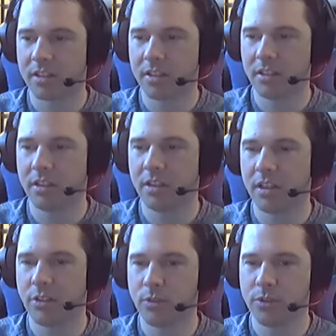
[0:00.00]
And you can
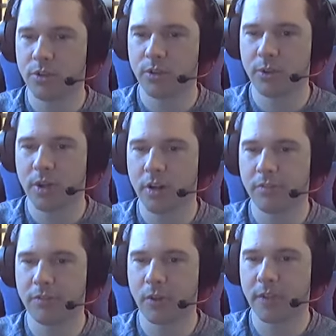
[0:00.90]
use your
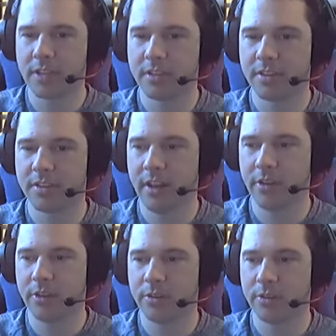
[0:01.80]
phone as a
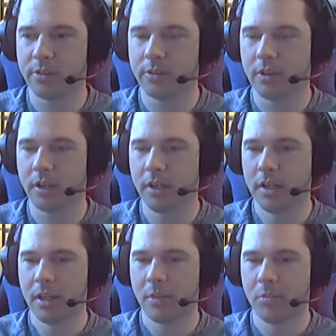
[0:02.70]
tether to
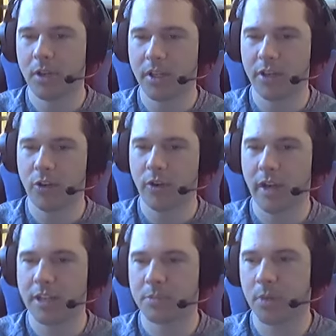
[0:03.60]
plug in your
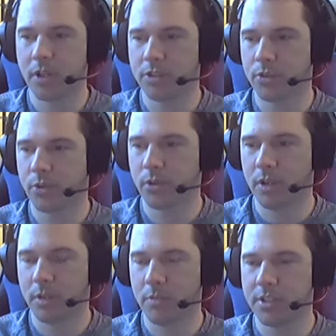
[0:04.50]
Xbox
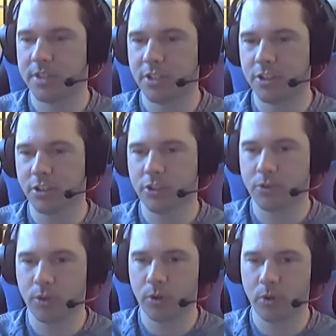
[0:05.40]
or PlayStation
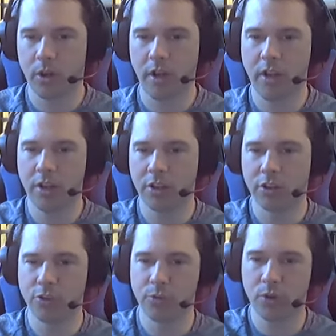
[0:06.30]
controller or any other
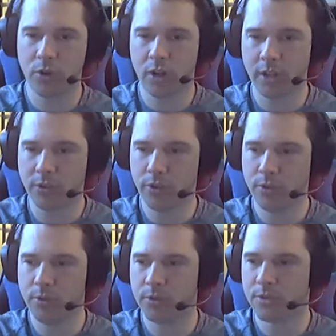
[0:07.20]
controller you like to
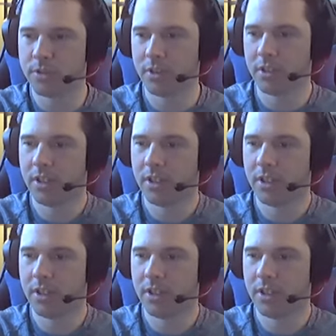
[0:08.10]
use. Um,